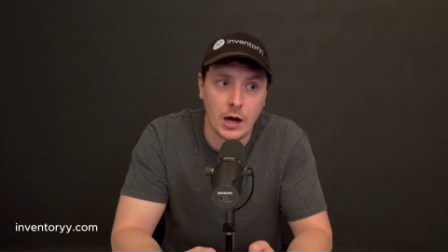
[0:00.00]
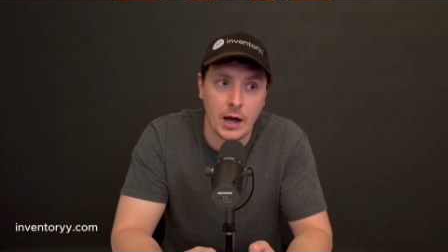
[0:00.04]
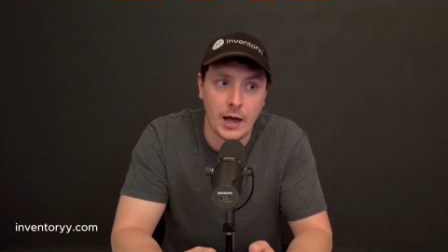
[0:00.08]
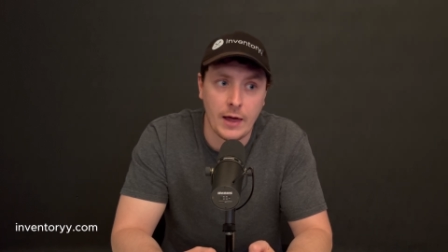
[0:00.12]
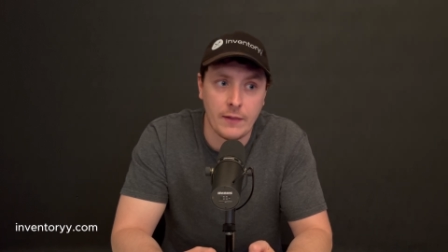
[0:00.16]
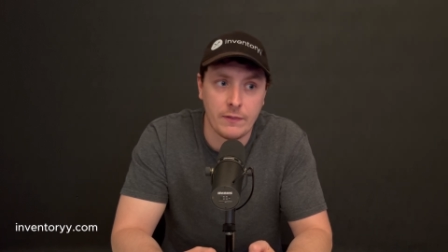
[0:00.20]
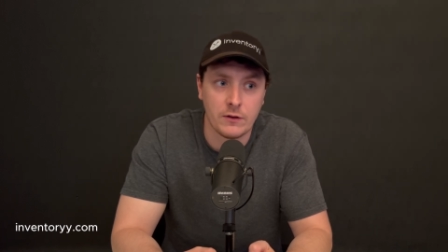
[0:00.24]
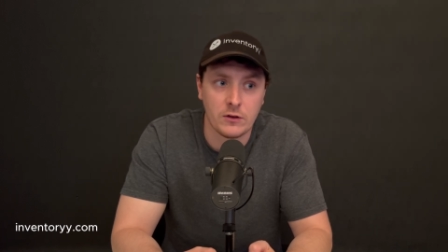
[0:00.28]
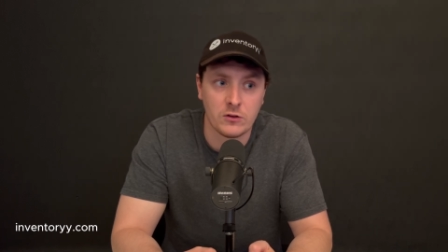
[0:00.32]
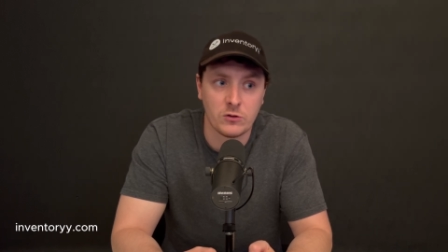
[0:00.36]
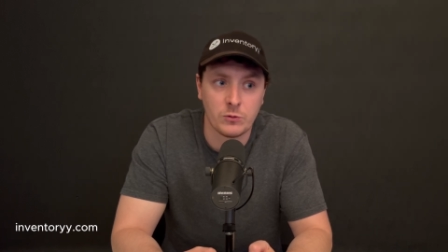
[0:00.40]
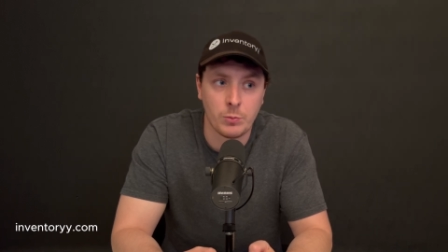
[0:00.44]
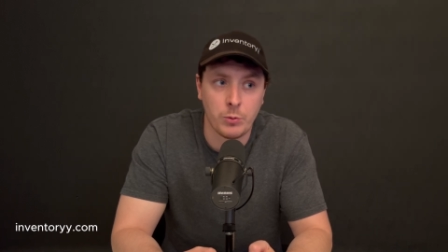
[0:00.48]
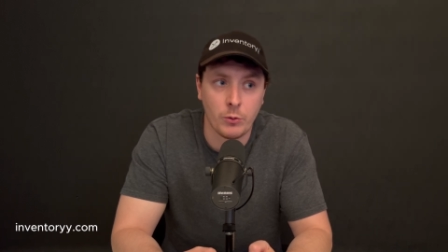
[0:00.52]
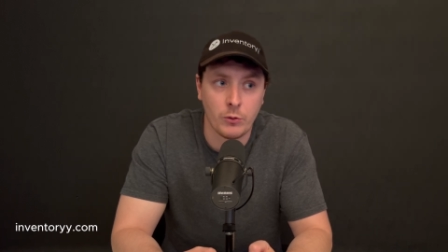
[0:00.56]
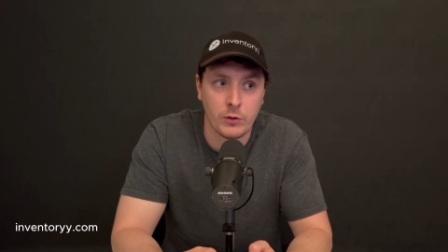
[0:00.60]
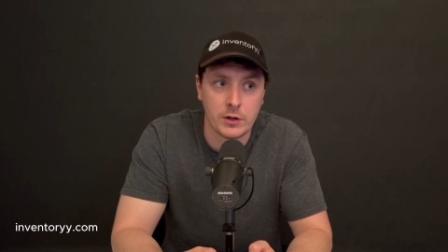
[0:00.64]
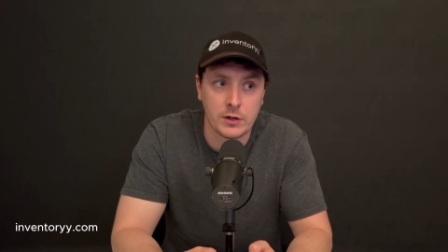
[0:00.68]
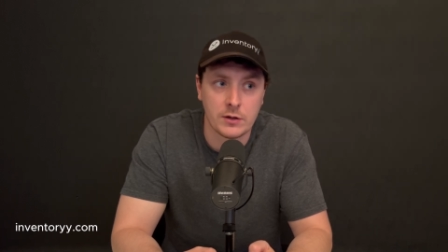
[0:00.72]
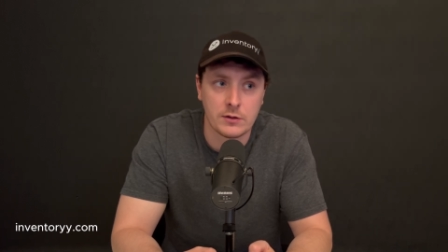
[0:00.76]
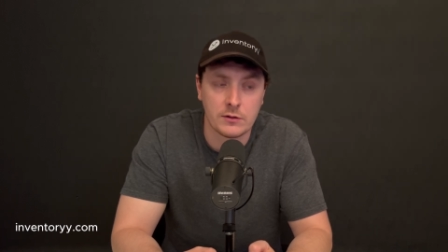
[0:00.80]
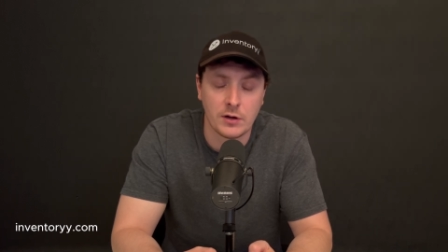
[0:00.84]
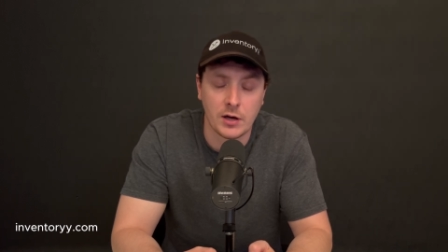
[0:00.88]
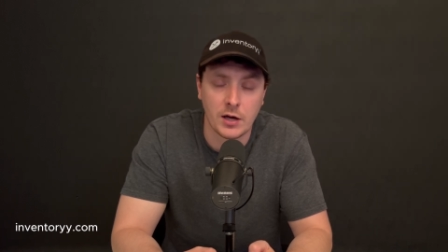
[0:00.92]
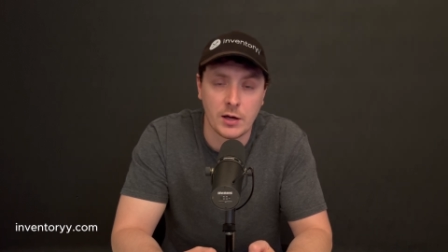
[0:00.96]
At this
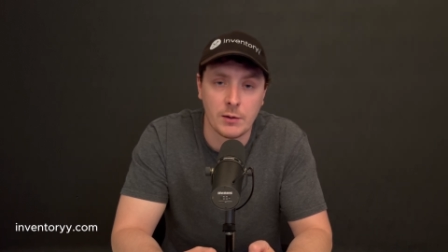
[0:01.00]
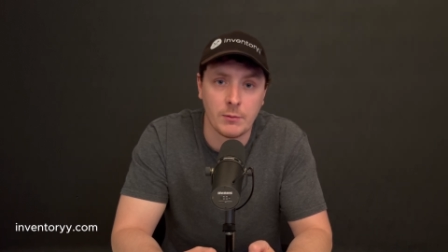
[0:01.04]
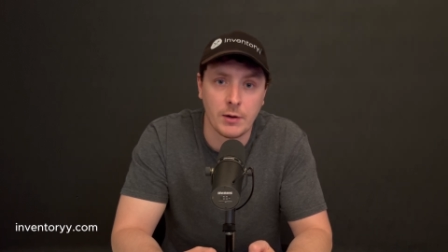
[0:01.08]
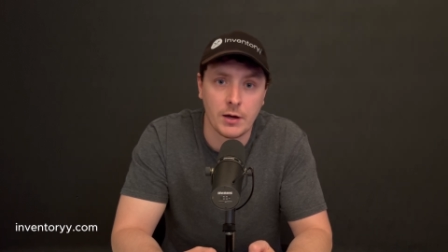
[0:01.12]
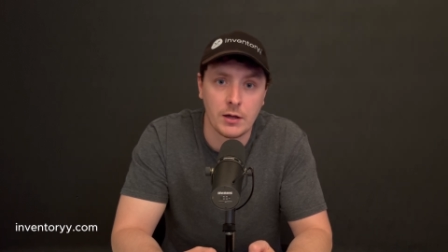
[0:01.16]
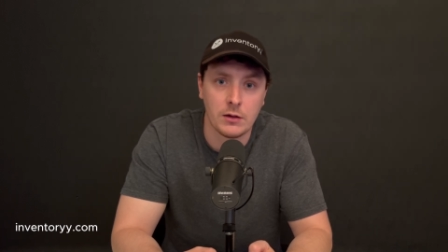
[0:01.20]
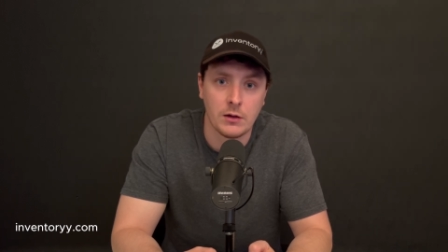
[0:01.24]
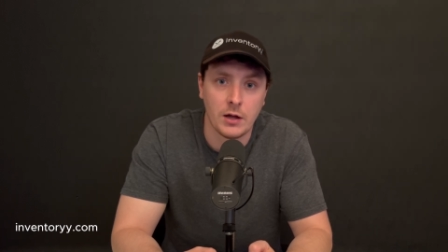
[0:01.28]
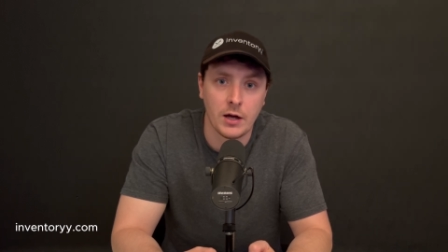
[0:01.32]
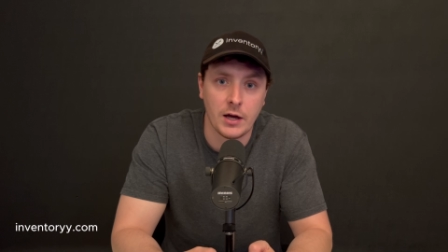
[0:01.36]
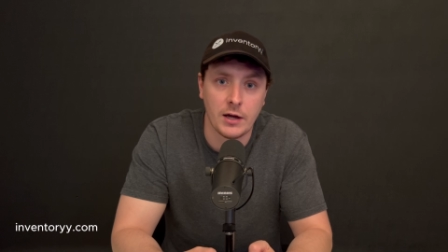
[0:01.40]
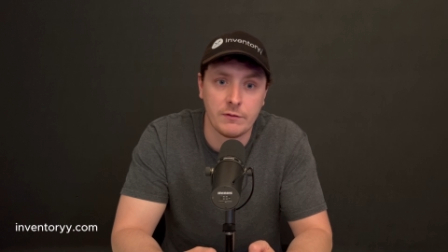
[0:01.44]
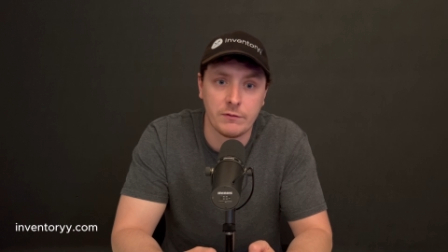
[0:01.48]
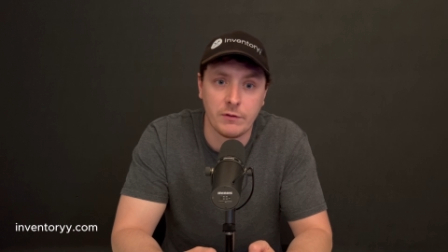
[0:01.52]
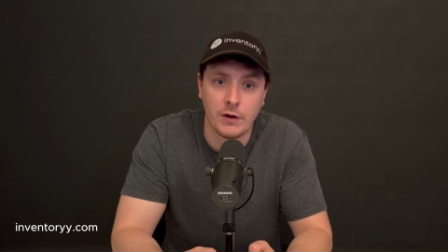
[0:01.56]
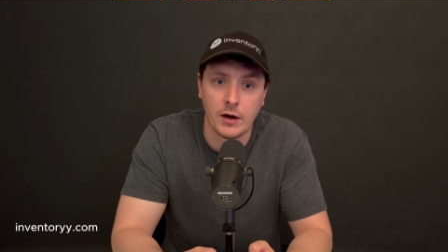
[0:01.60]
point in time in my life,